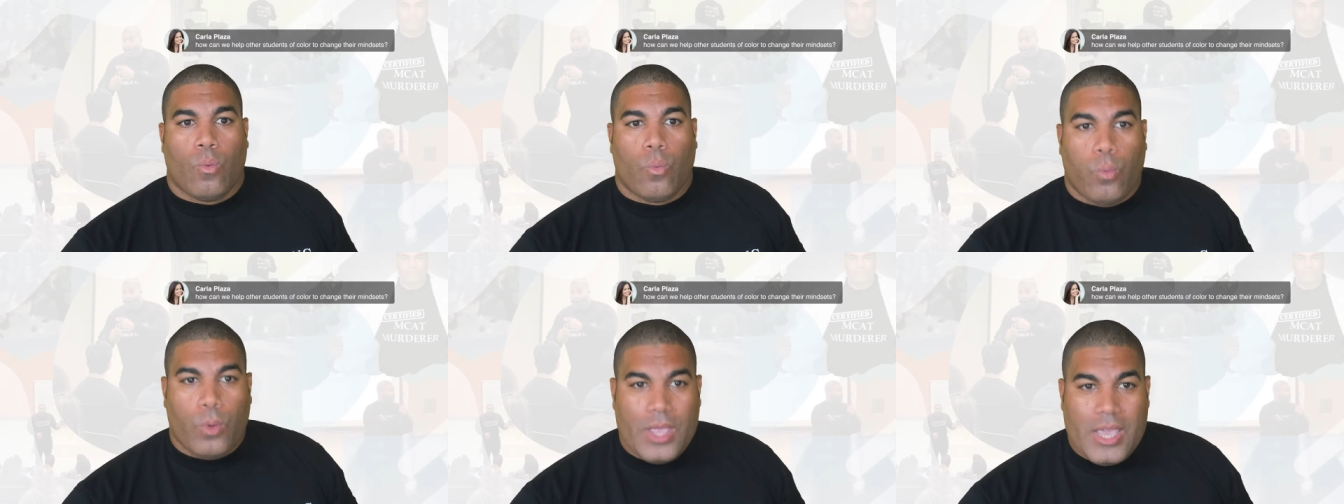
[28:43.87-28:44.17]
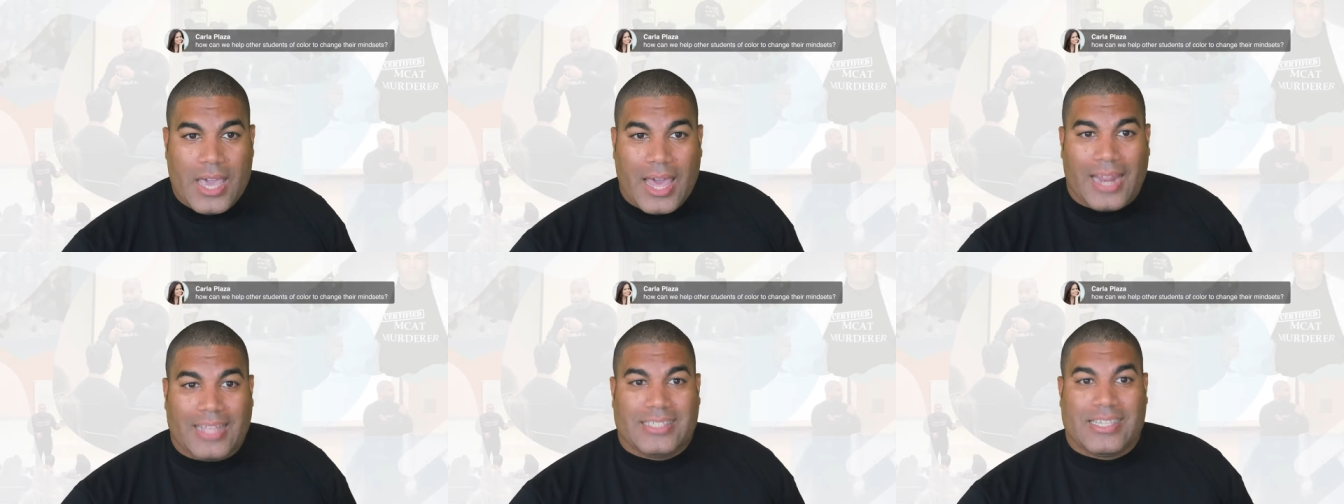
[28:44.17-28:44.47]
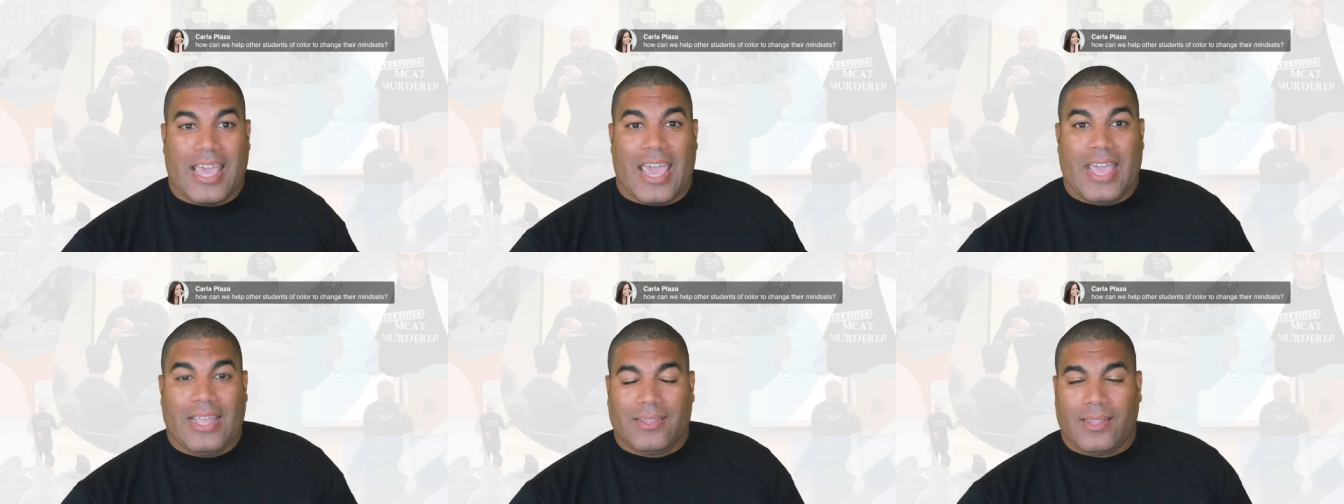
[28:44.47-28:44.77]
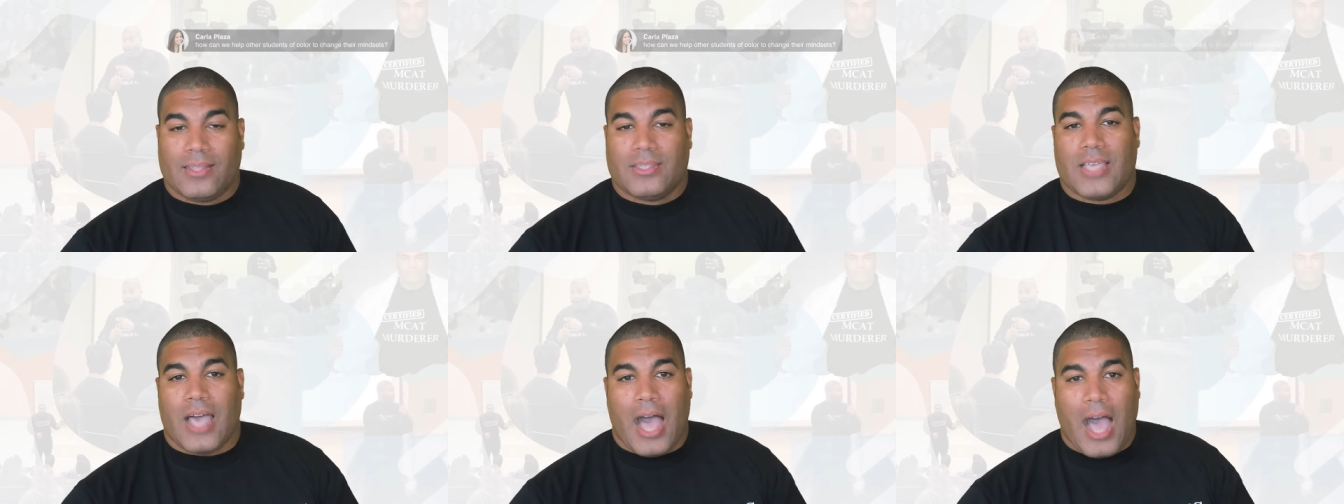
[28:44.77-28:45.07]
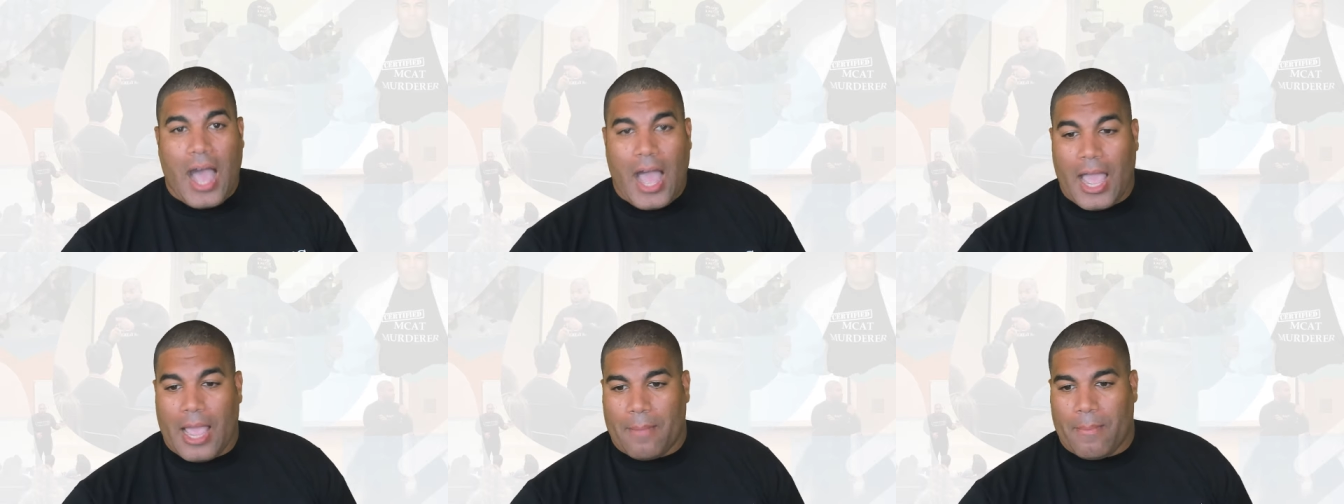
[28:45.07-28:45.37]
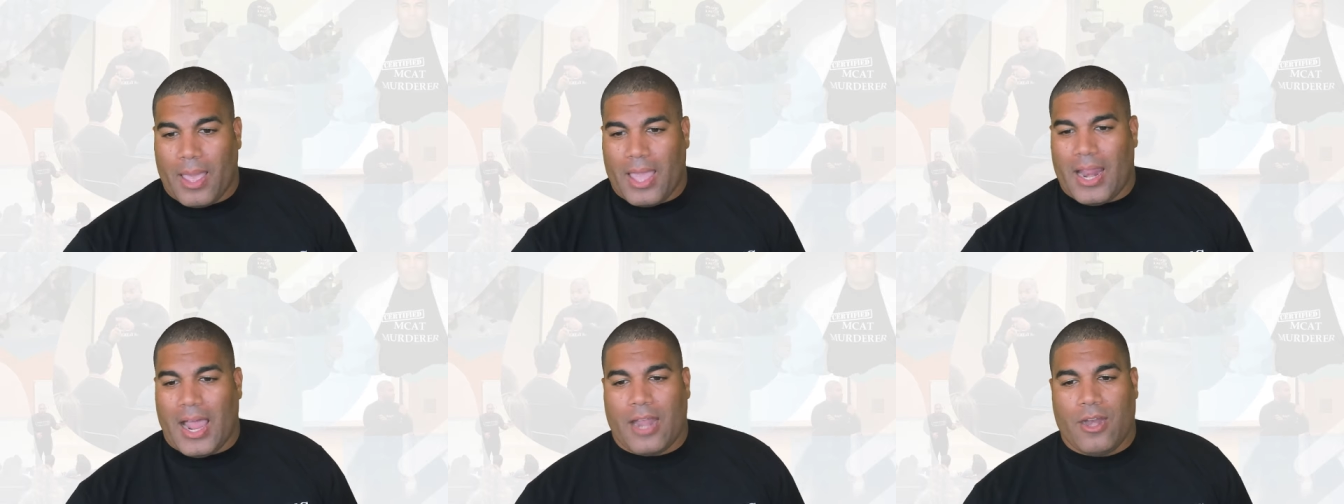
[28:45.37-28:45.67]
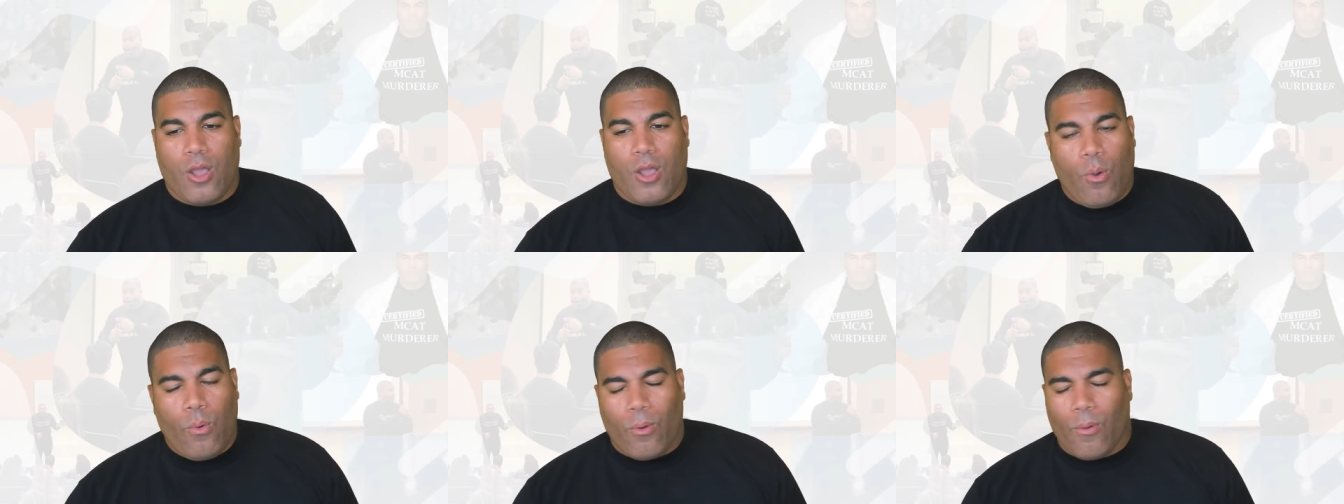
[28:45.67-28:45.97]
We got to take the time. And I
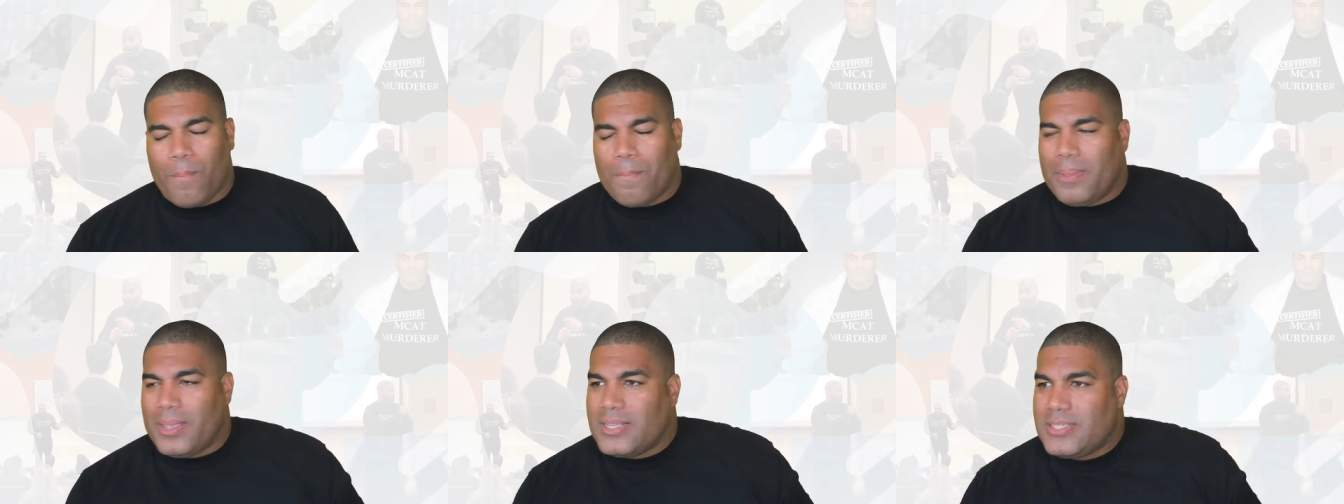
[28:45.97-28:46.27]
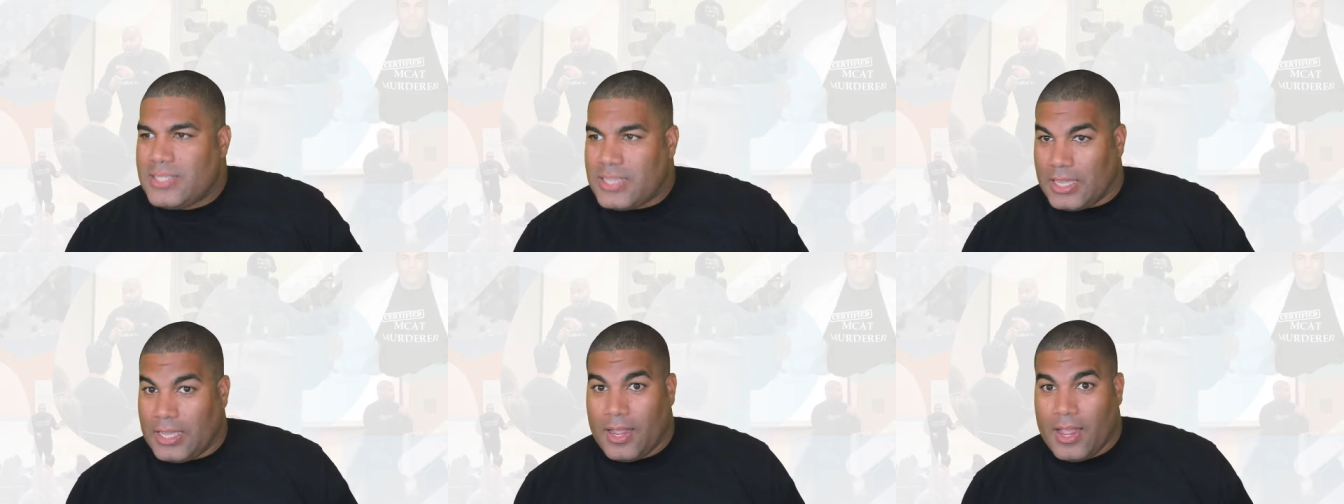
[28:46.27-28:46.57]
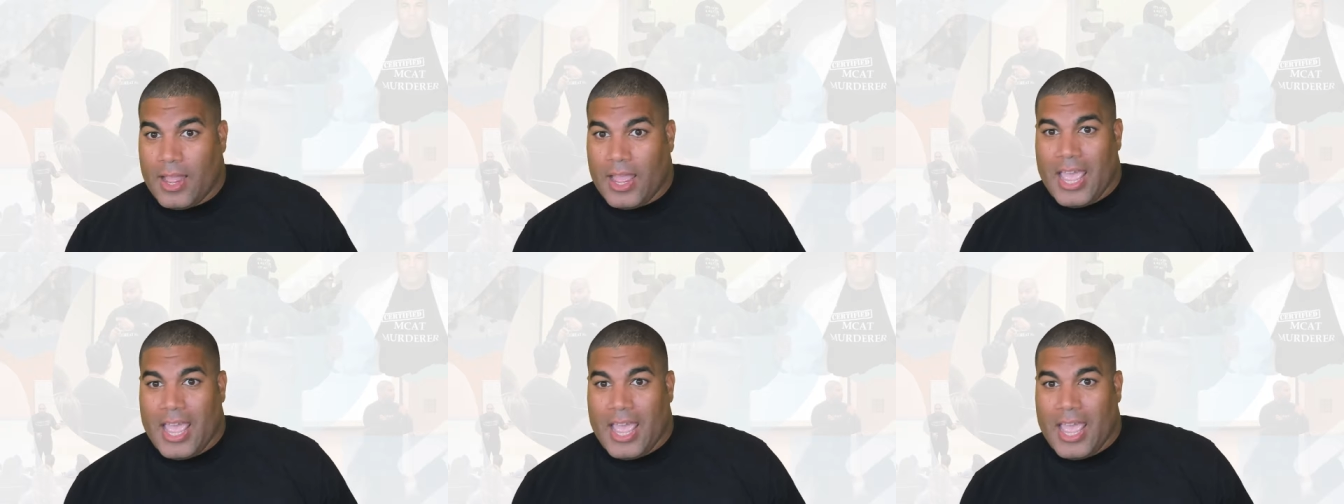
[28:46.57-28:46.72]
know we're busy.